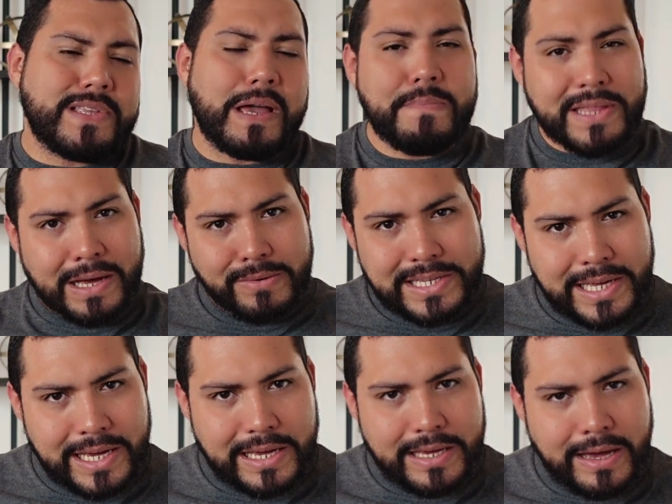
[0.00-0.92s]
But that was
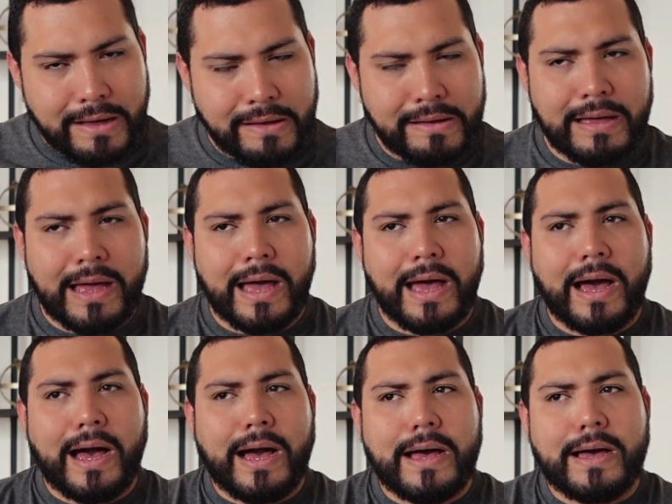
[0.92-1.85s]
it, y'all.
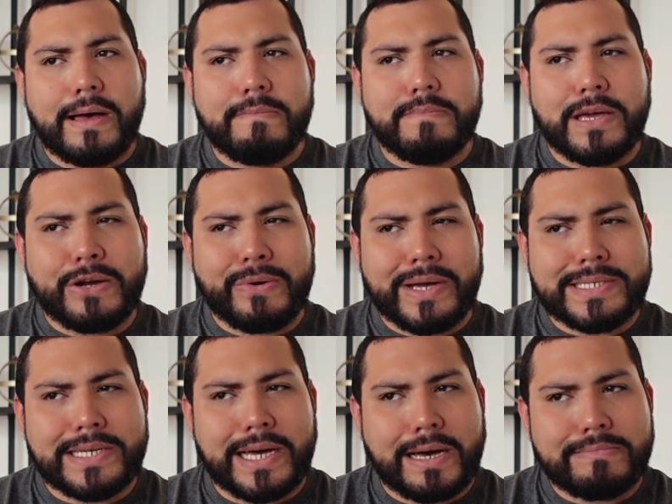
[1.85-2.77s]

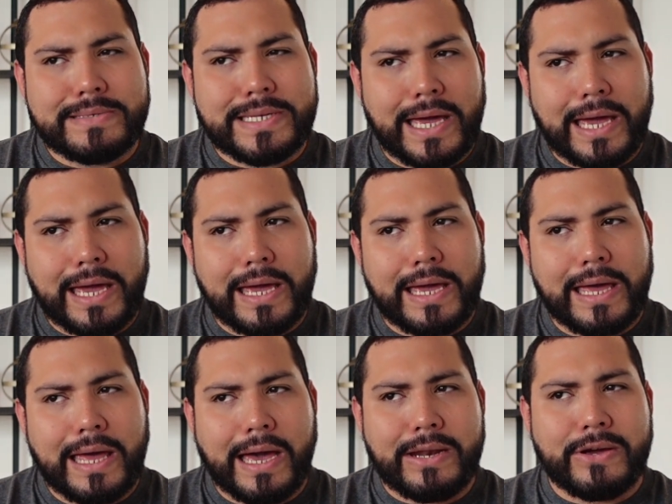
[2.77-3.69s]
Crazy
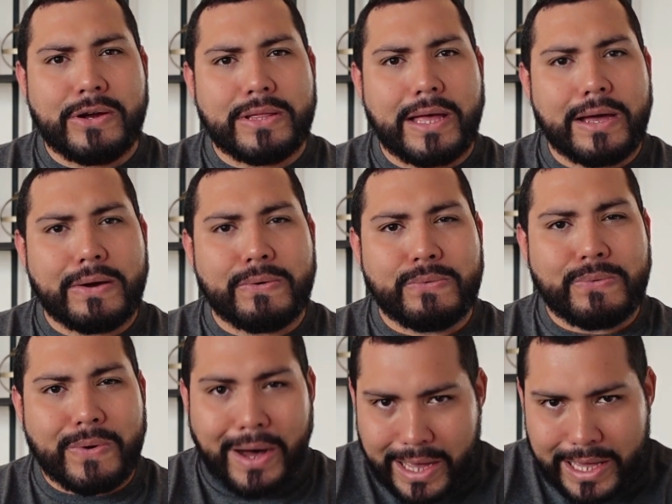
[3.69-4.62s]
update. And now you're like,
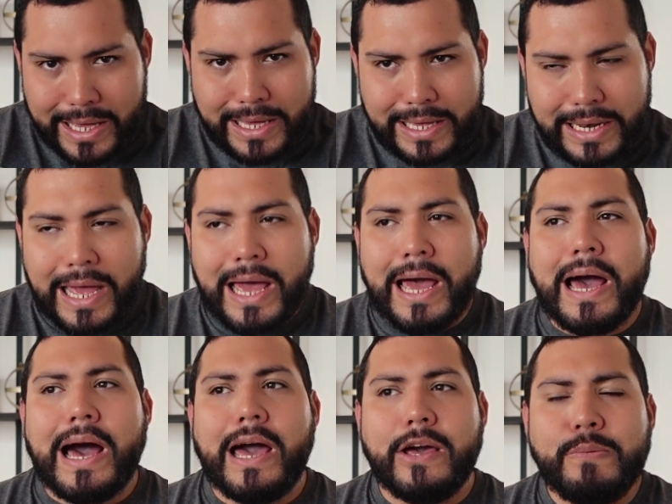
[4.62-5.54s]
what?
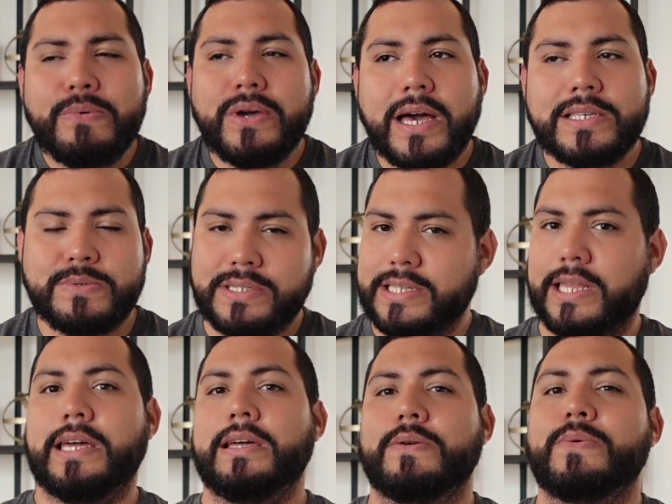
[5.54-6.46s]
I hope you guys were
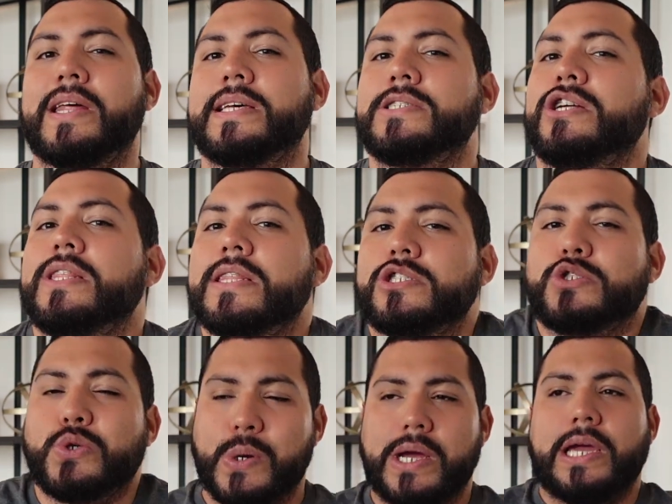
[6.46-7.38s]
sitting when I started this
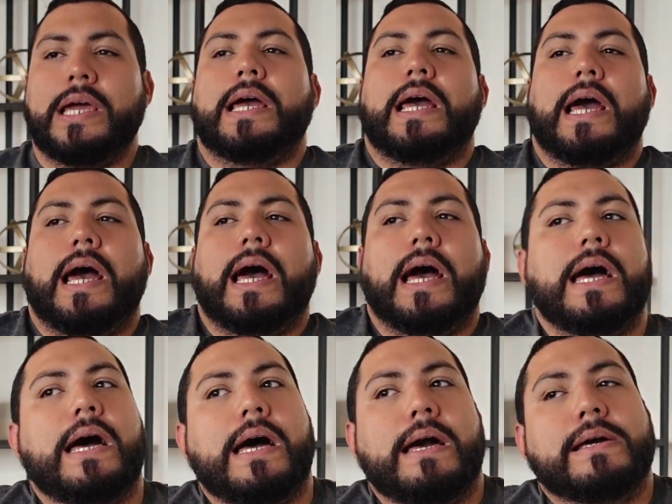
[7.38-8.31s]
story.
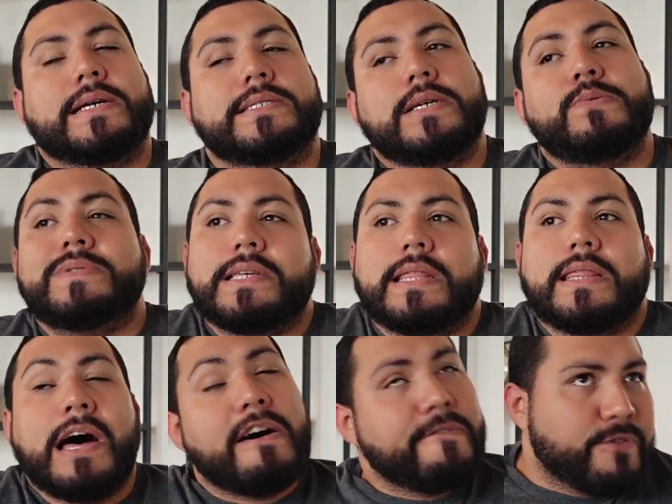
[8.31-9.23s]
Because it was a
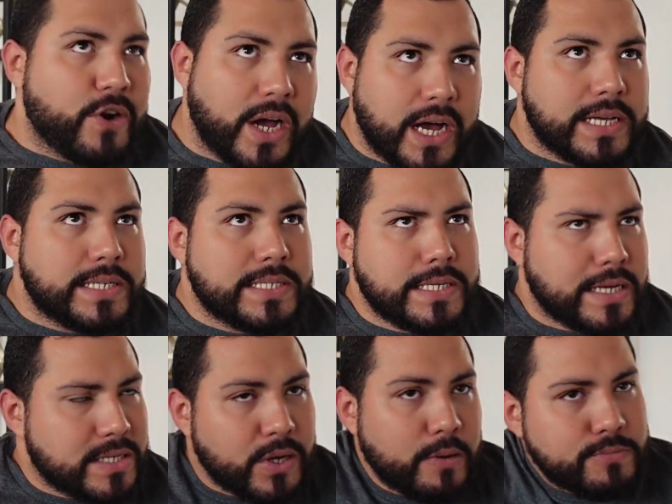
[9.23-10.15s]
lot for us,
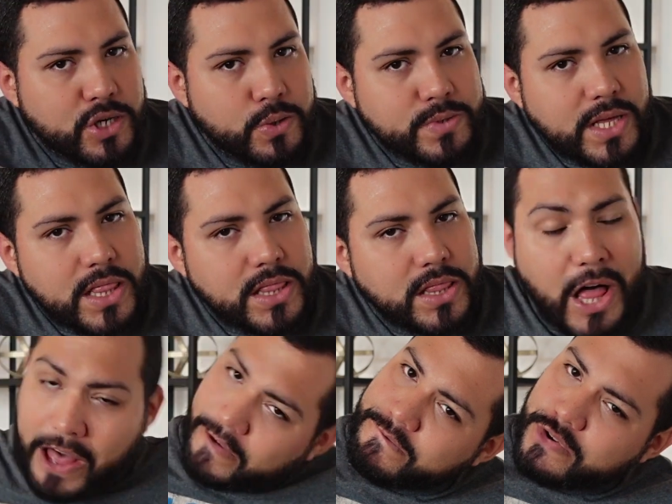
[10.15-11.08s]
so I'm sure it was a
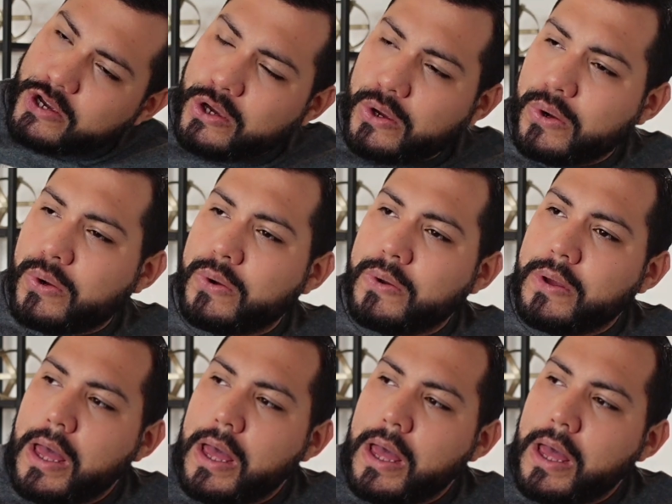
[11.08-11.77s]
lot for you.